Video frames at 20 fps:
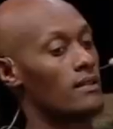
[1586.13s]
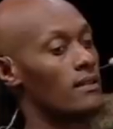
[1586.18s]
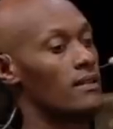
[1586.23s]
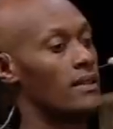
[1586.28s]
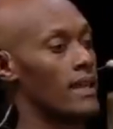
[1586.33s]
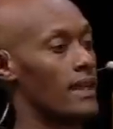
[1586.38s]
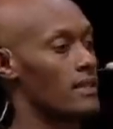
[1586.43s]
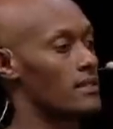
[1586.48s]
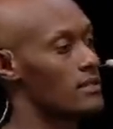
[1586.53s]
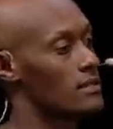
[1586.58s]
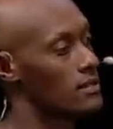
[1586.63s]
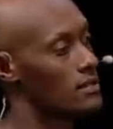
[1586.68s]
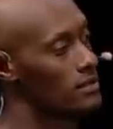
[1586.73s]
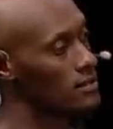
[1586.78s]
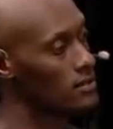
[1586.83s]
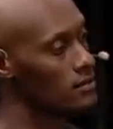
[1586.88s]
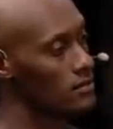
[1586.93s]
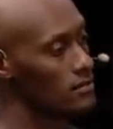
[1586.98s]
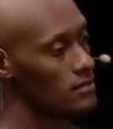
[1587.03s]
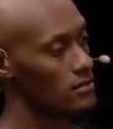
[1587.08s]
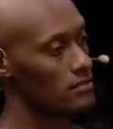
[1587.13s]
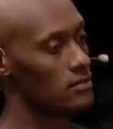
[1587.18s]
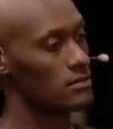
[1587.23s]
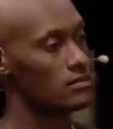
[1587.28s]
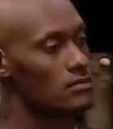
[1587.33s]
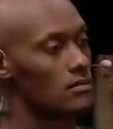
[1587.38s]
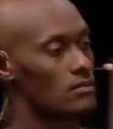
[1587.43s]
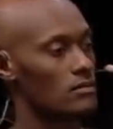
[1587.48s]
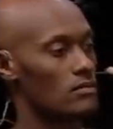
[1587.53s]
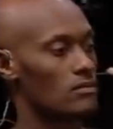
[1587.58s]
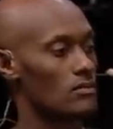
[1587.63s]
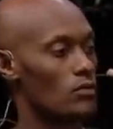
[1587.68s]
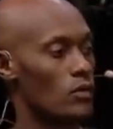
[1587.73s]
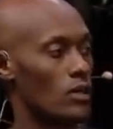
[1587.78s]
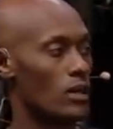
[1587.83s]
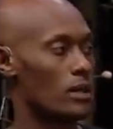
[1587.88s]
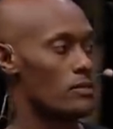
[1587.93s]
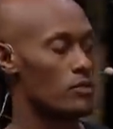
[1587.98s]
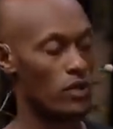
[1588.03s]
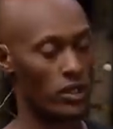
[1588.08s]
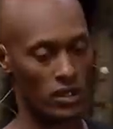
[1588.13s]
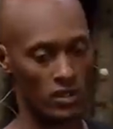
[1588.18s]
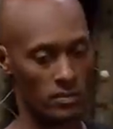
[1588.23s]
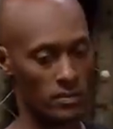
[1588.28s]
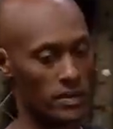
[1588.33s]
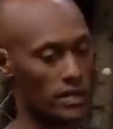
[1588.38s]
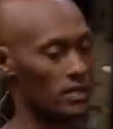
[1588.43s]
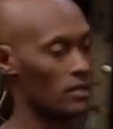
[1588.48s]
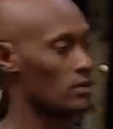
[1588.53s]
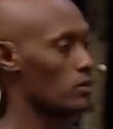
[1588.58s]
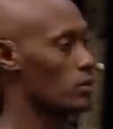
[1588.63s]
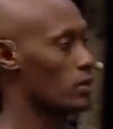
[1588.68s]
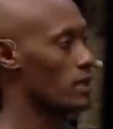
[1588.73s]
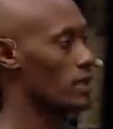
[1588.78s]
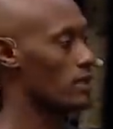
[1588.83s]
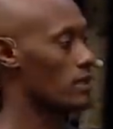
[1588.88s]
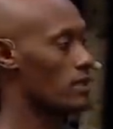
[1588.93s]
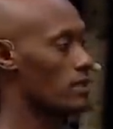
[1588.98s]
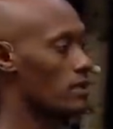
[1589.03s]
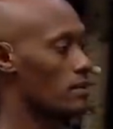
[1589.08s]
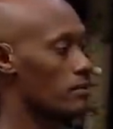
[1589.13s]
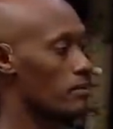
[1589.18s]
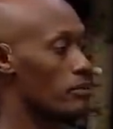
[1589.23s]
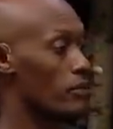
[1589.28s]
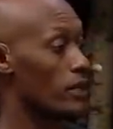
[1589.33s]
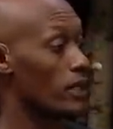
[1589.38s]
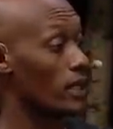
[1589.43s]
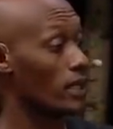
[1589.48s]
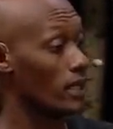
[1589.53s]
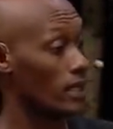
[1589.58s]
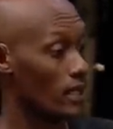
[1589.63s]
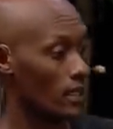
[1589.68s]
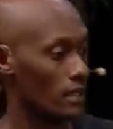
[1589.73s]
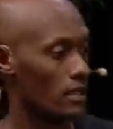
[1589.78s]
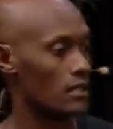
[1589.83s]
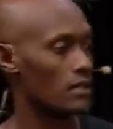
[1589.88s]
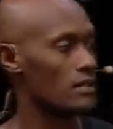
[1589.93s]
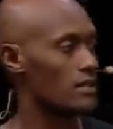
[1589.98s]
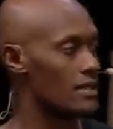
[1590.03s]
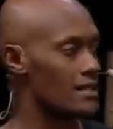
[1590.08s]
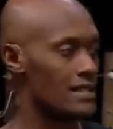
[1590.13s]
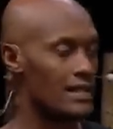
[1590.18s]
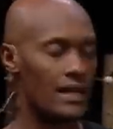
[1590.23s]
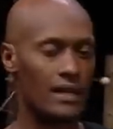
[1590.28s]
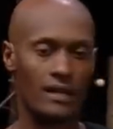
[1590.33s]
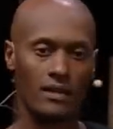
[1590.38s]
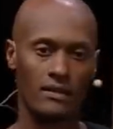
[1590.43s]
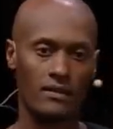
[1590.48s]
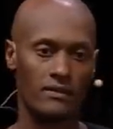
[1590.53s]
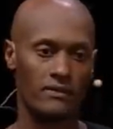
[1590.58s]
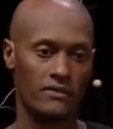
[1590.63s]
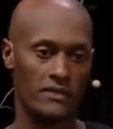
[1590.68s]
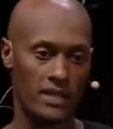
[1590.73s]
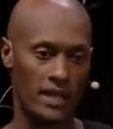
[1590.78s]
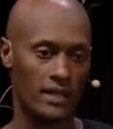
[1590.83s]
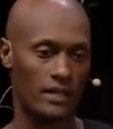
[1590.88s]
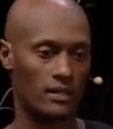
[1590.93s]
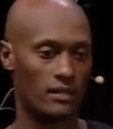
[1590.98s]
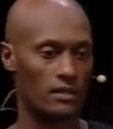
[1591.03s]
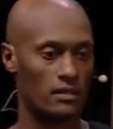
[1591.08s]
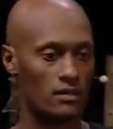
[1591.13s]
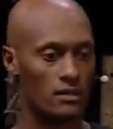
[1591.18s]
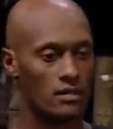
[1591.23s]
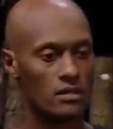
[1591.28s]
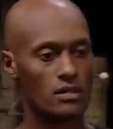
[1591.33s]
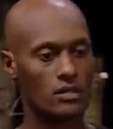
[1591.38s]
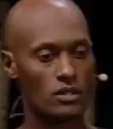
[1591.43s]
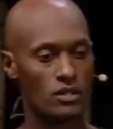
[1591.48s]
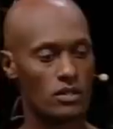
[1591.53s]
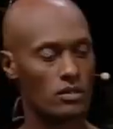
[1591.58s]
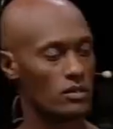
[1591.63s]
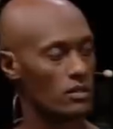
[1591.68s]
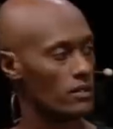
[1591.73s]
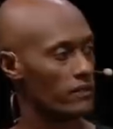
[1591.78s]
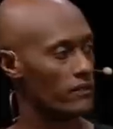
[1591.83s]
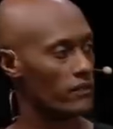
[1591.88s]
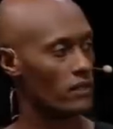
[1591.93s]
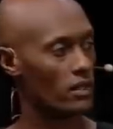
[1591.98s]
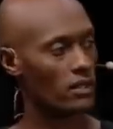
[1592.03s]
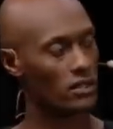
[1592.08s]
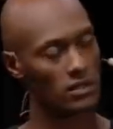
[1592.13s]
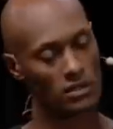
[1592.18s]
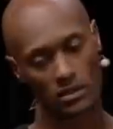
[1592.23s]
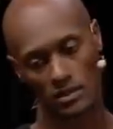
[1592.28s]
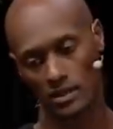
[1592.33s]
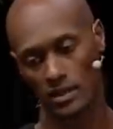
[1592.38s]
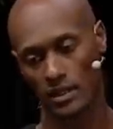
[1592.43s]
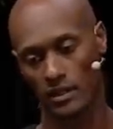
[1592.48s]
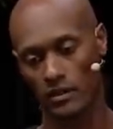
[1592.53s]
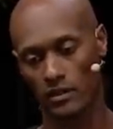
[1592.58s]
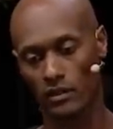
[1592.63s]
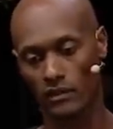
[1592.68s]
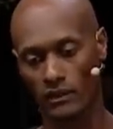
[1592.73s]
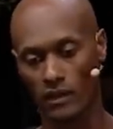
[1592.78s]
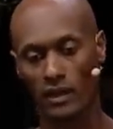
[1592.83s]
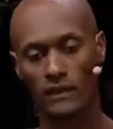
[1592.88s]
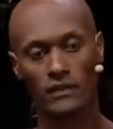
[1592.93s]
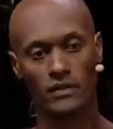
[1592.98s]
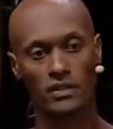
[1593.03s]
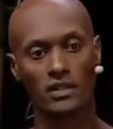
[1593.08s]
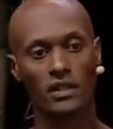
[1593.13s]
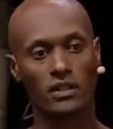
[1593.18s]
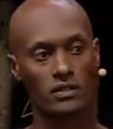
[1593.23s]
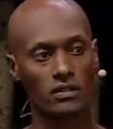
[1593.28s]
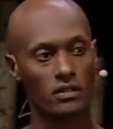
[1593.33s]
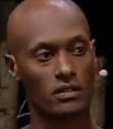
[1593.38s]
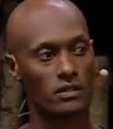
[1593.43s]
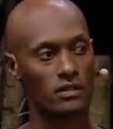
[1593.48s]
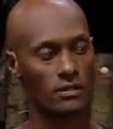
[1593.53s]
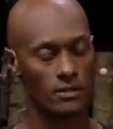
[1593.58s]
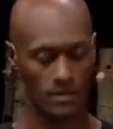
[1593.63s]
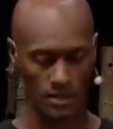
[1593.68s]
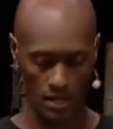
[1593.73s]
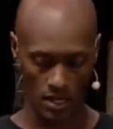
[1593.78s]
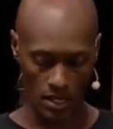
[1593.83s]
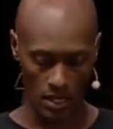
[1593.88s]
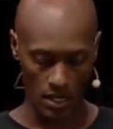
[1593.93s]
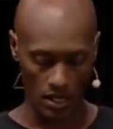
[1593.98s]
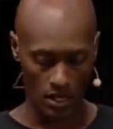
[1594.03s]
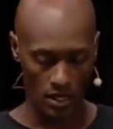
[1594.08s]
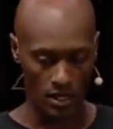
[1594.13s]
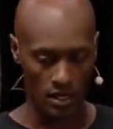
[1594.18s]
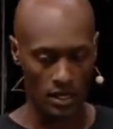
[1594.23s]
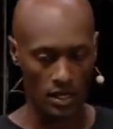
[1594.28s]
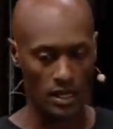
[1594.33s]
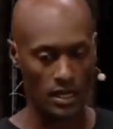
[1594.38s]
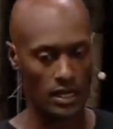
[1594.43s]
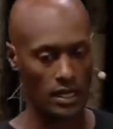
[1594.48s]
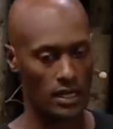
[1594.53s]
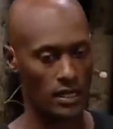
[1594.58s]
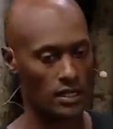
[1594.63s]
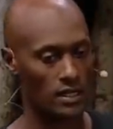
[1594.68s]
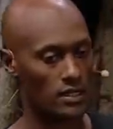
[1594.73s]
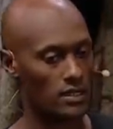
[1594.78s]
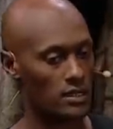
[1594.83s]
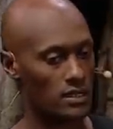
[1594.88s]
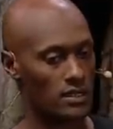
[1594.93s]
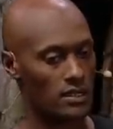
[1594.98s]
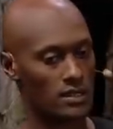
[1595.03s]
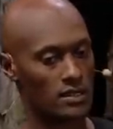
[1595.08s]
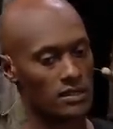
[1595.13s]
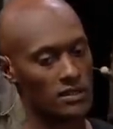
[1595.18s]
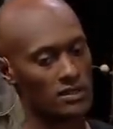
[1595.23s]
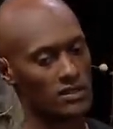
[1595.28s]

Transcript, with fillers: that's what I'm trying to build with bringing this kind of data to the front center of conversation. Uh, and this